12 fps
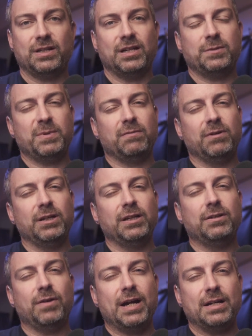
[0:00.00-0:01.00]
And it's been
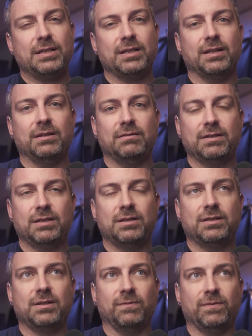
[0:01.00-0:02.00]
really great to
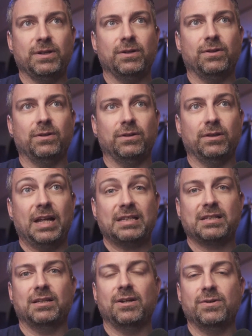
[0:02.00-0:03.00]
feel
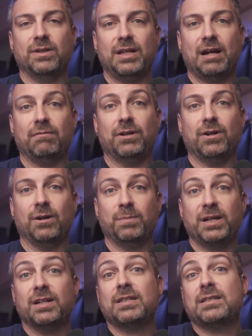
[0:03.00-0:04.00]
less alone in that
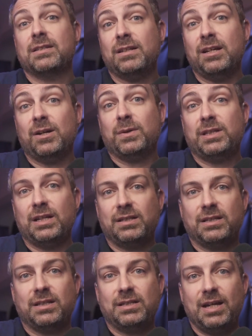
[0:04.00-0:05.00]
regard, because, you know, at the
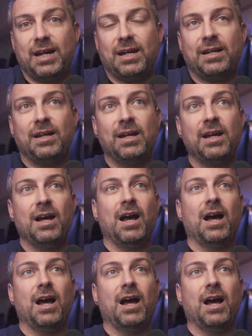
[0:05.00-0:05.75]
end of the day,